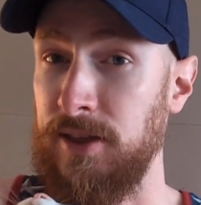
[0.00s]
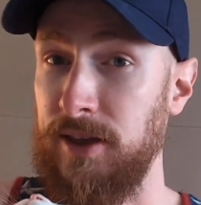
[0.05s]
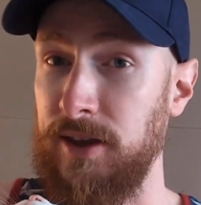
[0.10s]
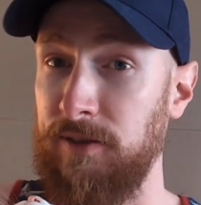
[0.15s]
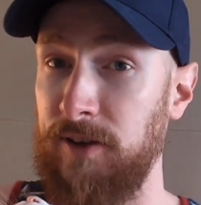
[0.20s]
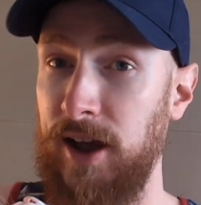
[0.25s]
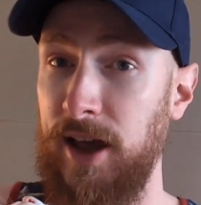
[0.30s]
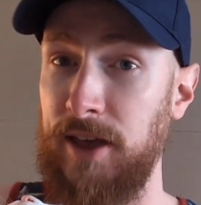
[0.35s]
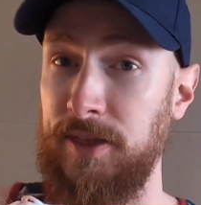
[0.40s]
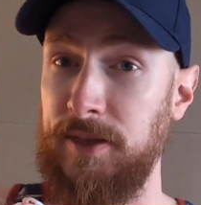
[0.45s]

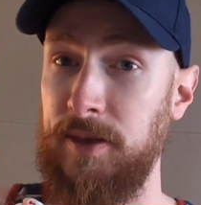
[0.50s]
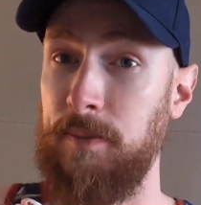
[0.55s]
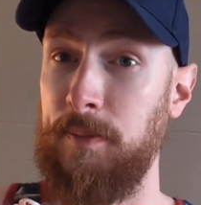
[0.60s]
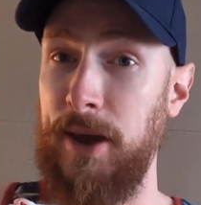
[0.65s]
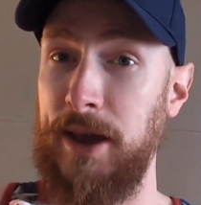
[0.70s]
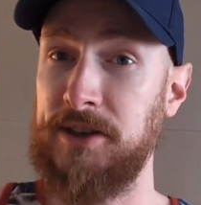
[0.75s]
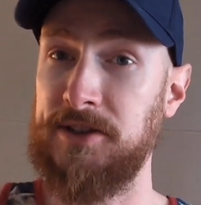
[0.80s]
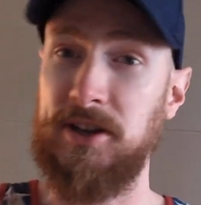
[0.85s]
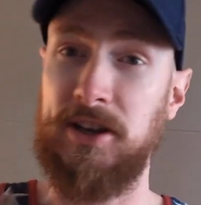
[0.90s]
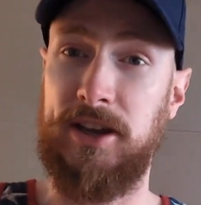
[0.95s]
They've had the
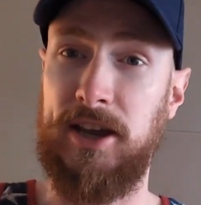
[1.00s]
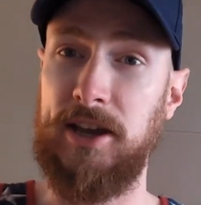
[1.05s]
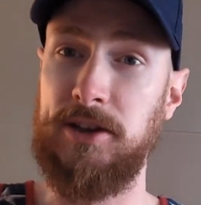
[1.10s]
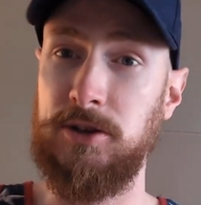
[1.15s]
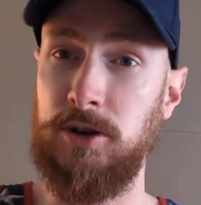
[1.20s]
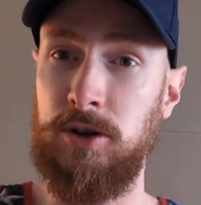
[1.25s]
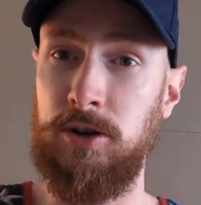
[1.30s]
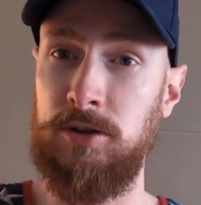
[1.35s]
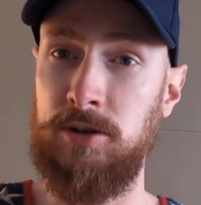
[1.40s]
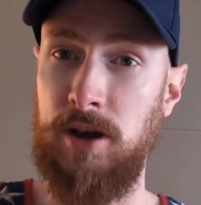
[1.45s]
basic
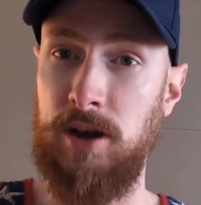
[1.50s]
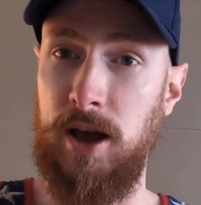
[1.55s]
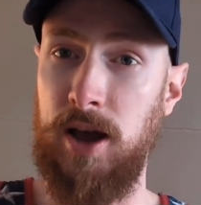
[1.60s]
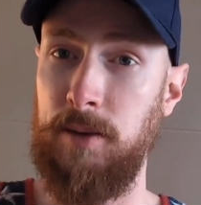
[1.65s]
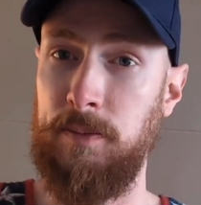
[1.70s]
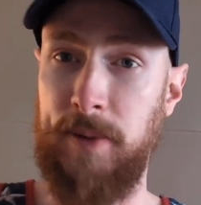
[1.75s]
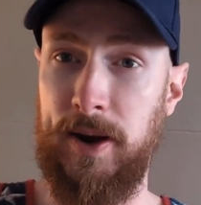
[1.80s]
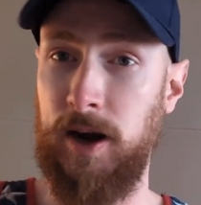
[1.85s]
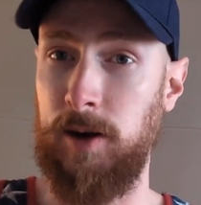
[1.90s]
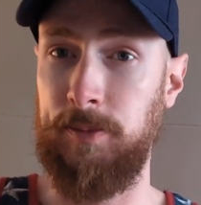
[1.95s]

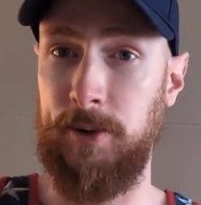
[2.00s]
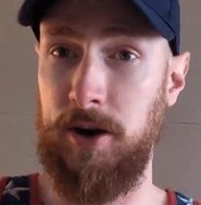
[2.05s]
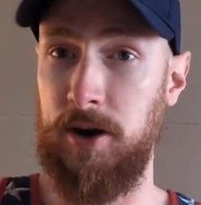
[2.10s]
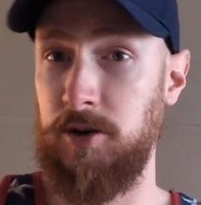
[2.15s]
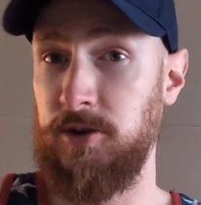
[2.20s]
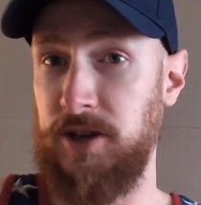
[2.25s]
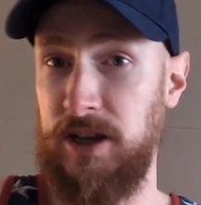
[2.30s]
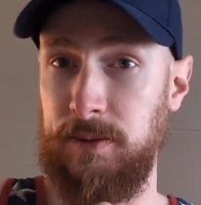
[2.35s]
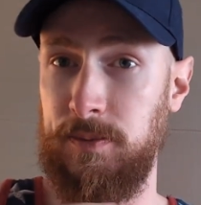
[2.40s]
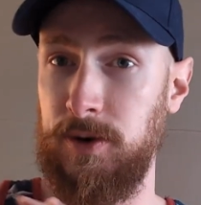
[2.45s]
Kindle, bare
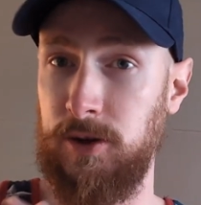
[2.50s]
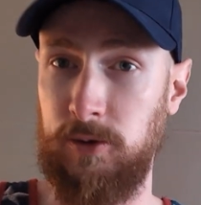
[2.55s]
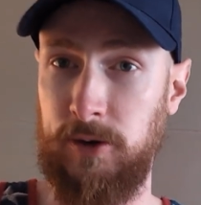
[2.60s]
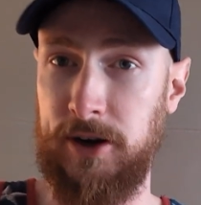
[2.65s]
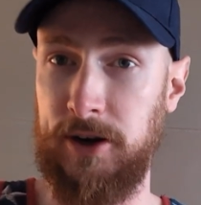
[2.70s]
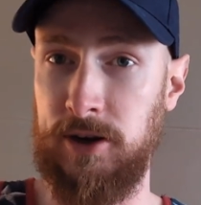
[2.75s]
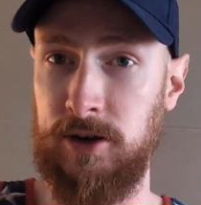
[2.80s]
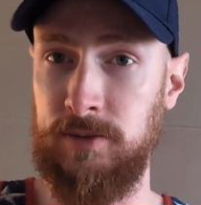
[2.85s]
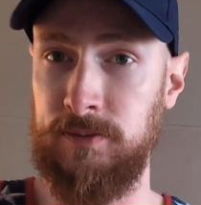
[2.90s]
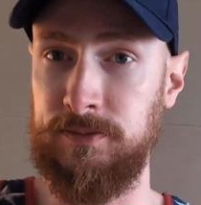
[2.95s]
bones ebook
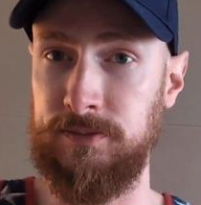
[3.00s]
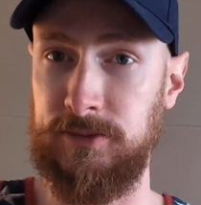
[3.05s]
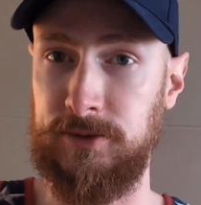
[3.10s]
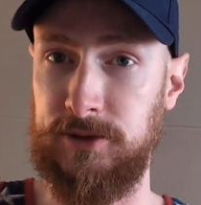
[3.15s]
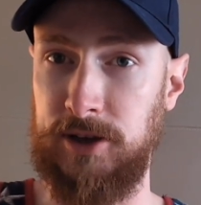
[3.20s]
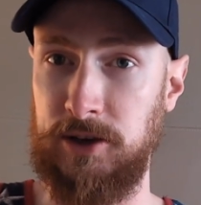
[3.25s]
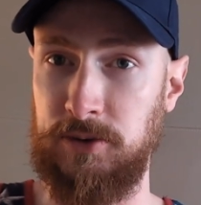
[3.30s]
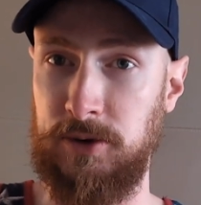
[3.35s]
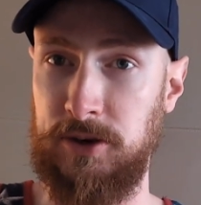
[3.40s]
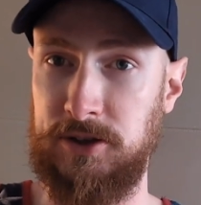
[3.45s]
reader,
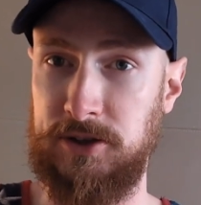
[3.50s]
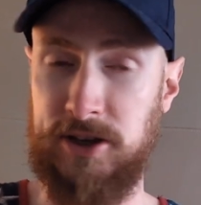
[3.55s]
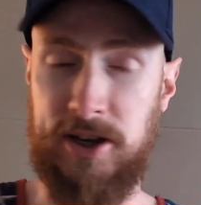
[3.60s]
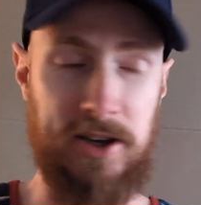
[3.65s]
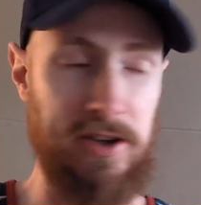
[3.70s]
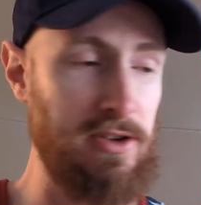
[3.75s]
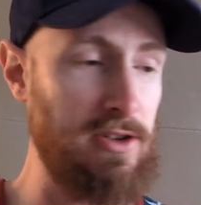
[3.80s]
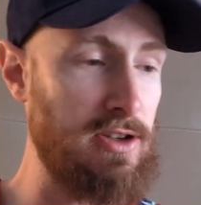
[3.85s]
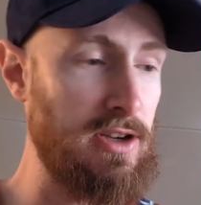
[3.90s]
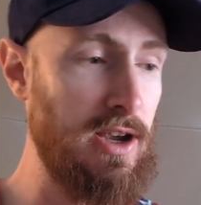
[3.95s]
does what it
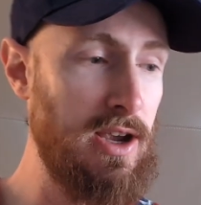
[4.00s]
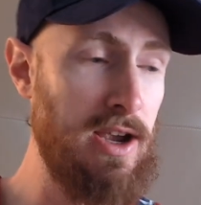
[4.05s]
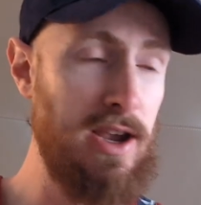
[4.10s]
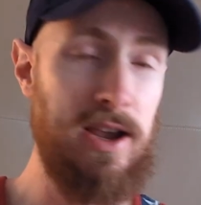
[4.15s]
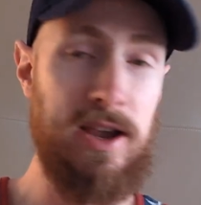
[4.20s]
says.